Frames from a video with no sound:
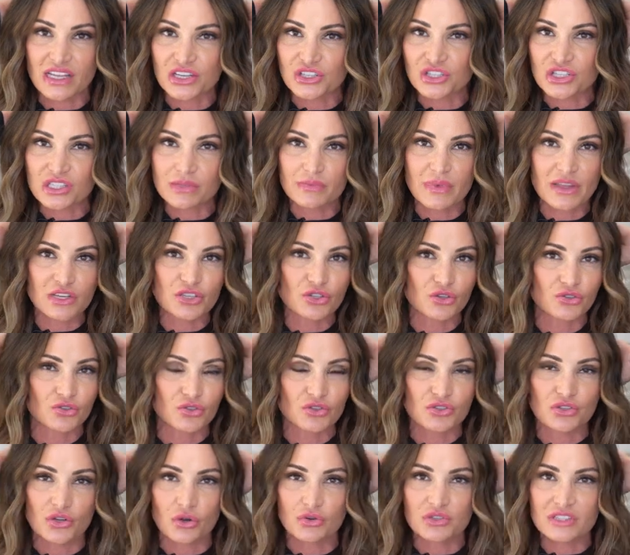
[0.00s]
and just make sure
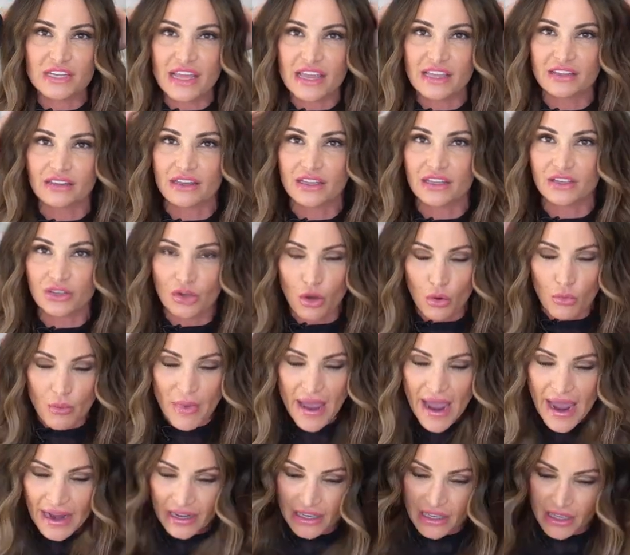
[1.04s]
there's no tangling, no
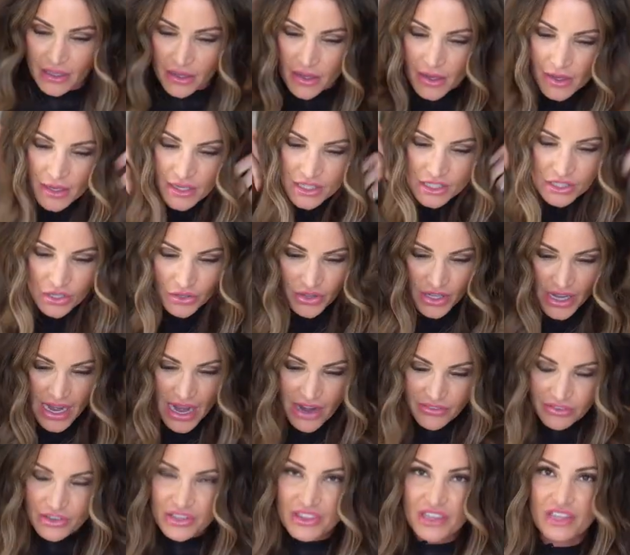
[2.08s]
matting, so that
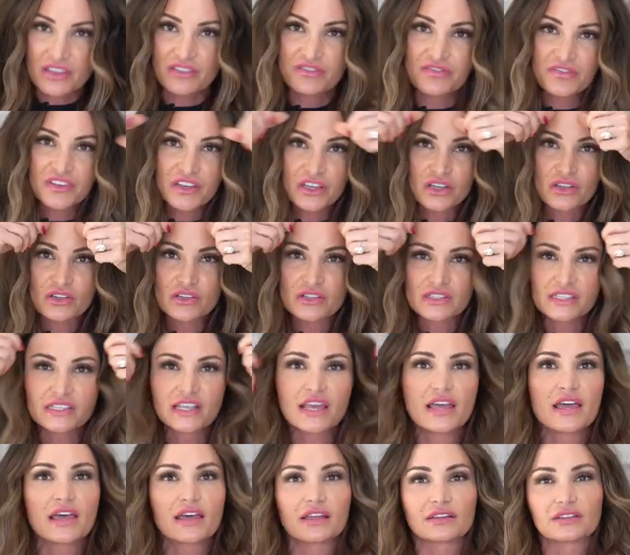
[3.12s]
everything feels
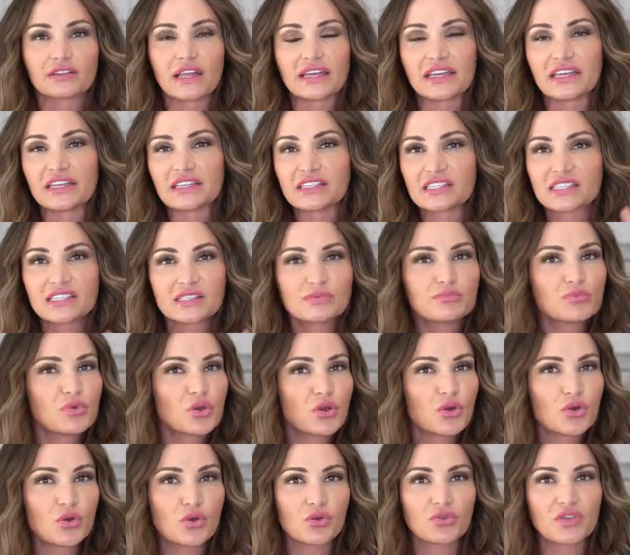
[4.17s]
like it's
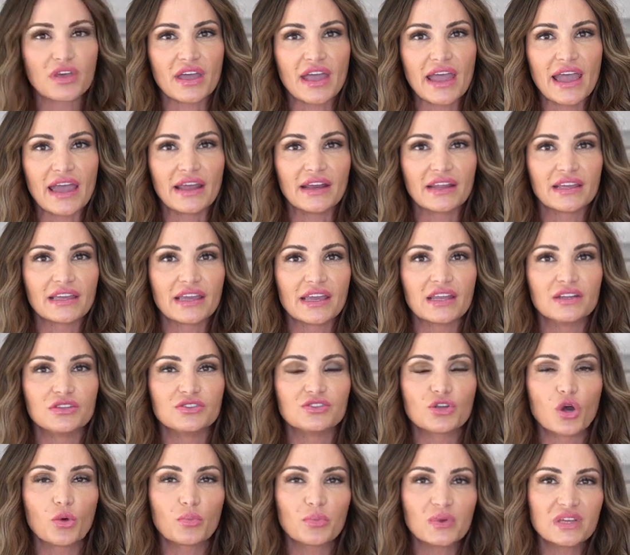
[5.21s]
smooth. And again,
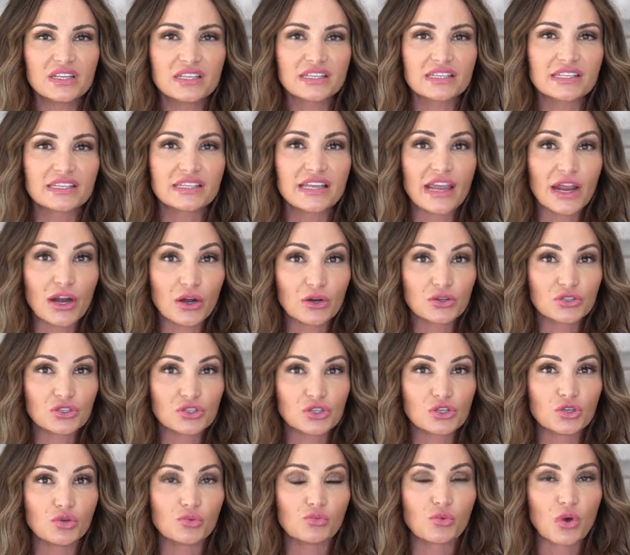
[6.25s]
don't be scared
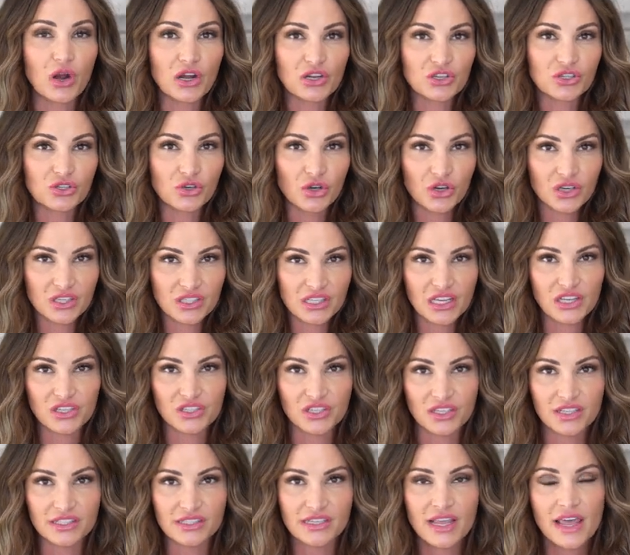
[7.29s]
to brush your
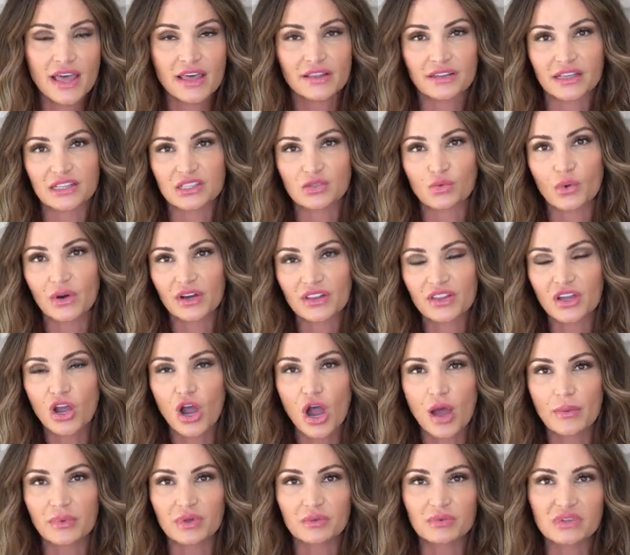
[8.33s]
extensions. That's one of the
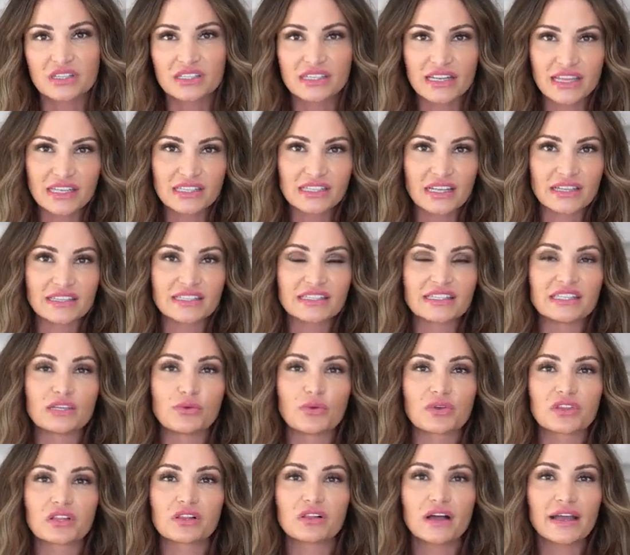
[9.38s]
common mistakes I see
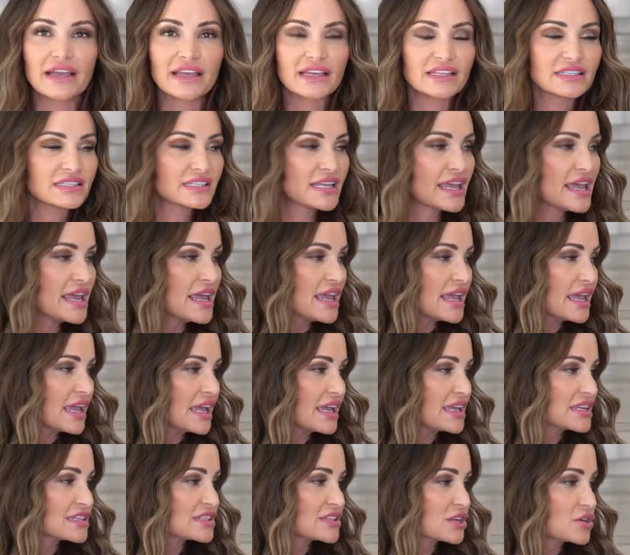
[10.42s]
with clients,
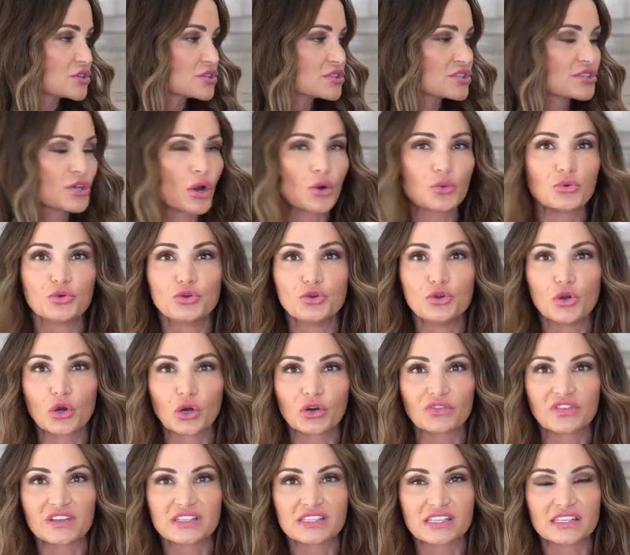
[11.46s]
is they're so
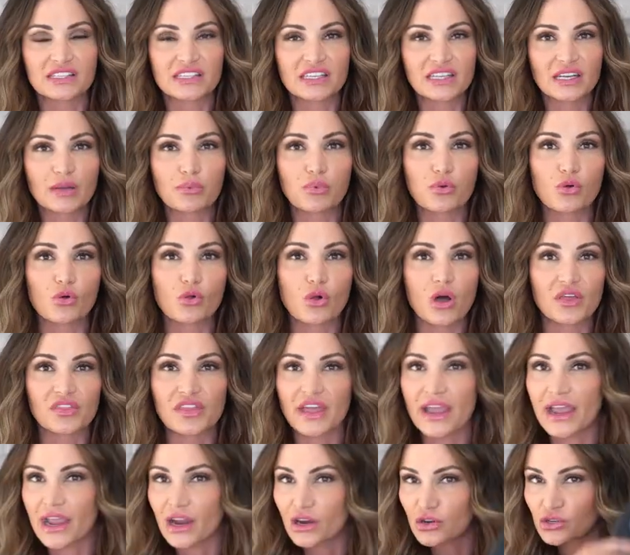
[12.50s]
nervous it's gonna pull on the
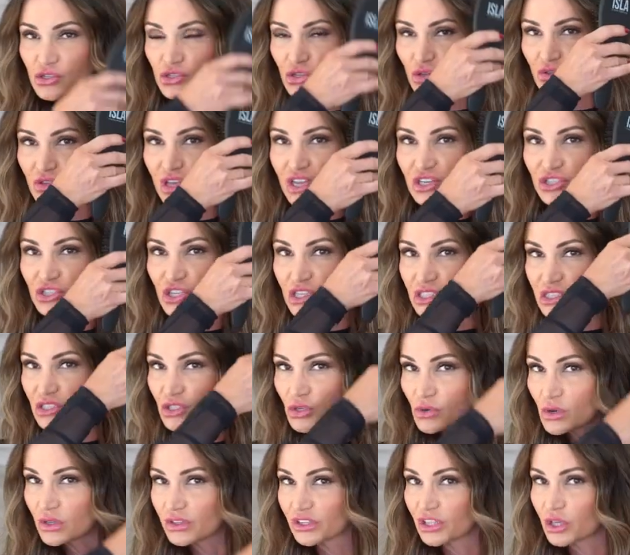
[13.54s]
hair, so they just
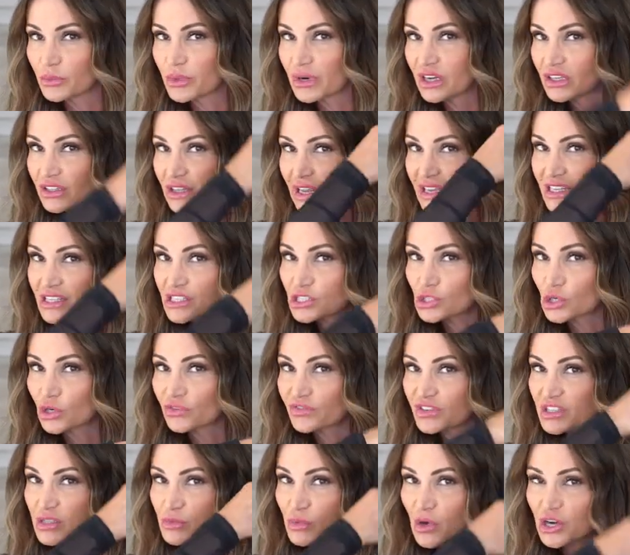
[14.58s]
do a little bit of light
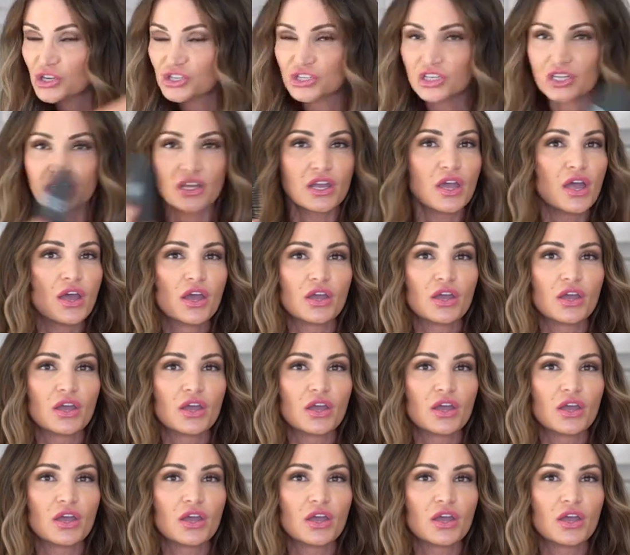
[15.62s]
surface brushing.